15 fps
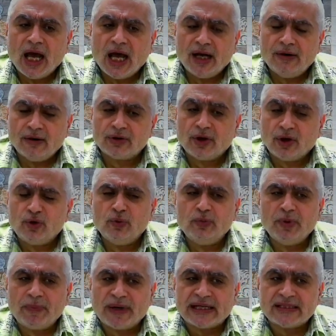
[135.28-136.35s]
Dr. Dube
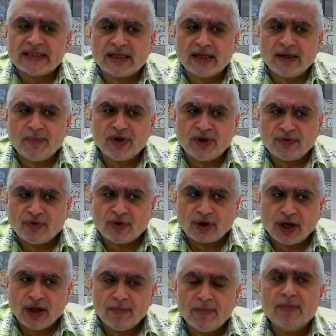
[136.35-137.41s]
prescribed for
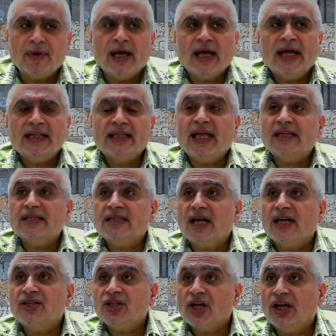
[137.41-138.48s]
him test
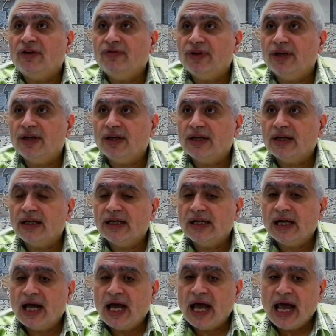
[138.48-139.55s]
HIV.
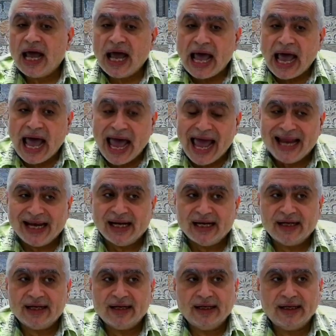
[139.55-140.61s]
And
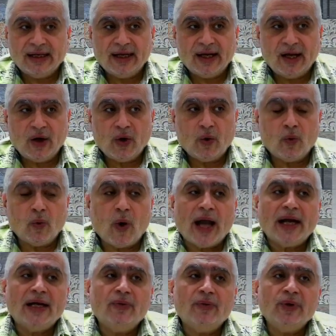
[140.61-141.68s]

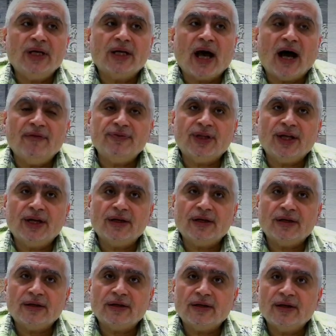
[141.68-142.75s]
1 week after,
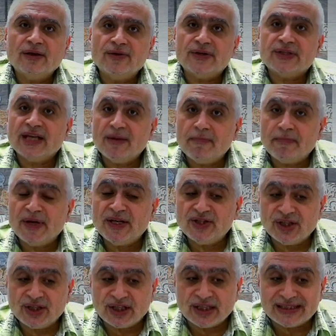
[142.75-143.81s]
the same
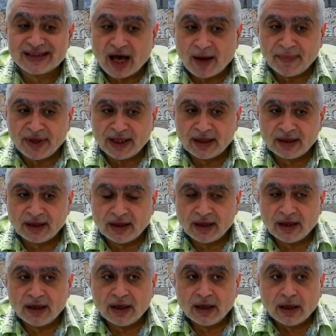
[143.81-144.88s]
patient is coming
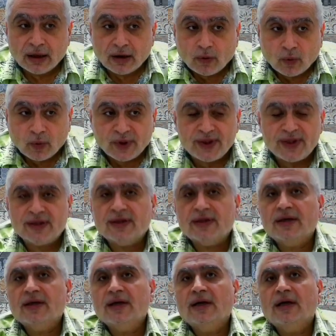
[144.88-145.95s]
with
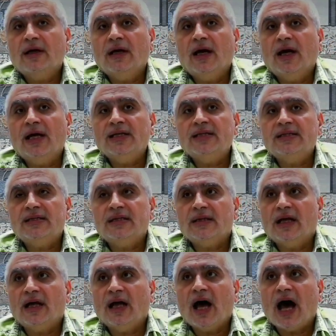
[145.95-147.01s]
his
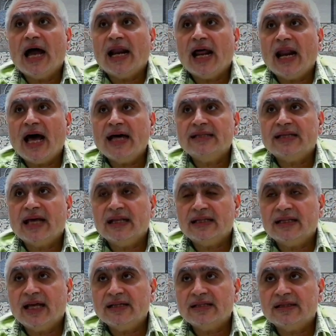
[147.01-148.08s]
analyze and
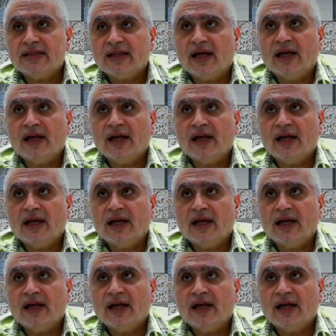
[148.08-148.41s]
test